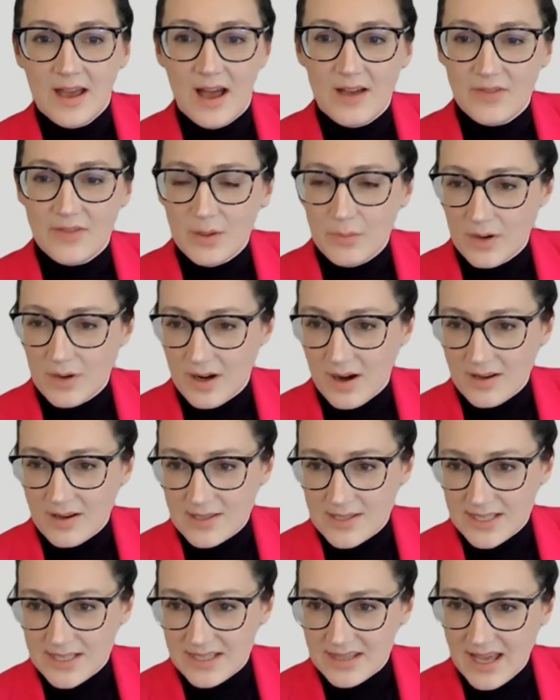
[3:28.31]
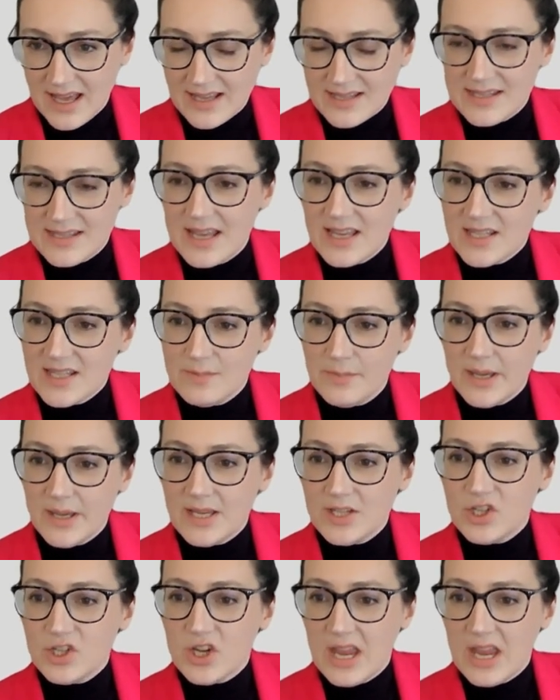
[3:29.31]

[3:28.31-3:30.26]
in regards to that sales pitch?